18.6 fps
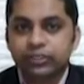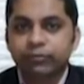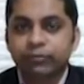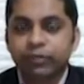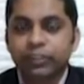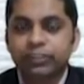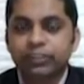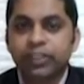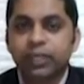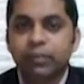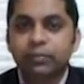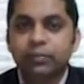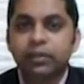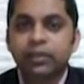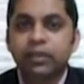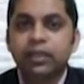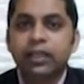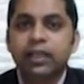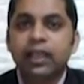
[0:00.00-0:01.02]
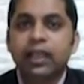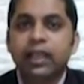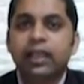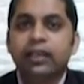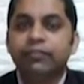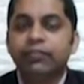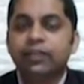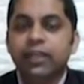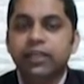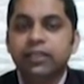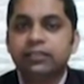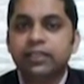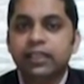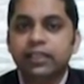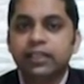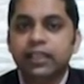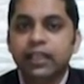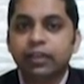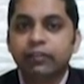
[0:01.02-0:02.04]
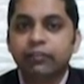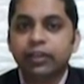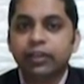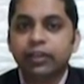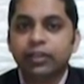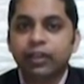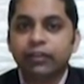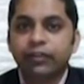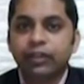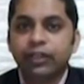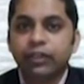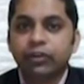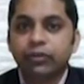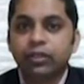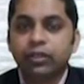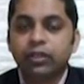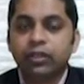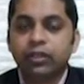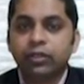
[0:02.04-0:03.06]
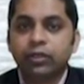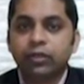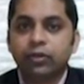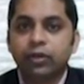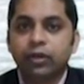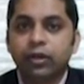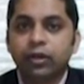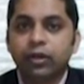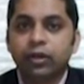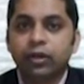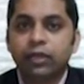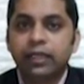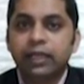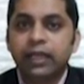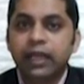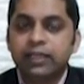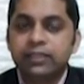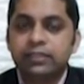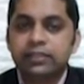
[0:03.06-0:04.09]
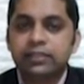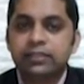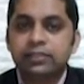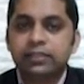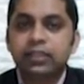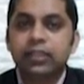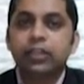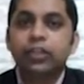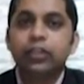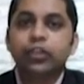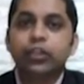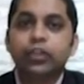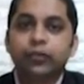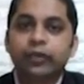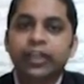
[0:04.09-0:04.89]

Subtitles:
for example, and if there is any kind of a recovery into the indices, you would